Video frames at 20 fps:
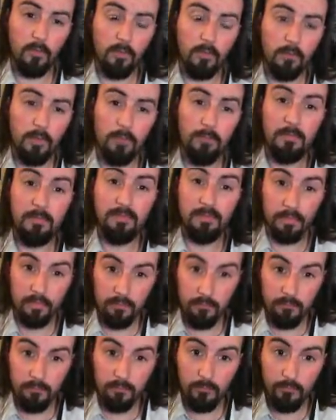my
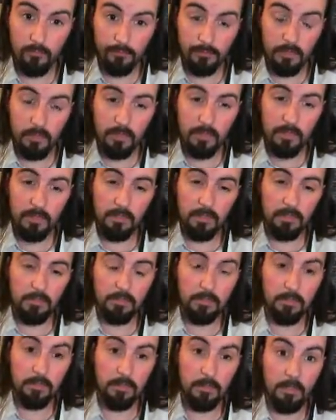positionals,
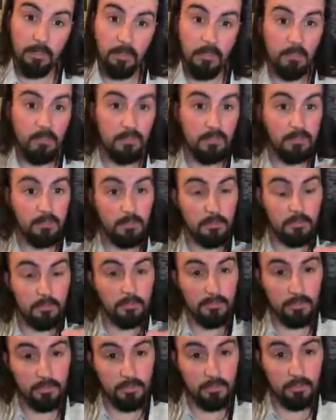just to make it easier
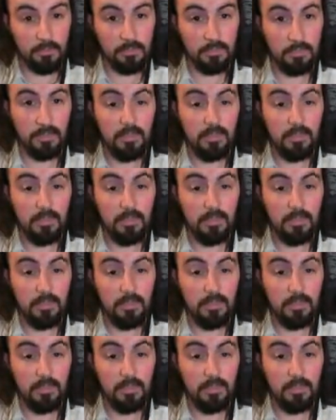visually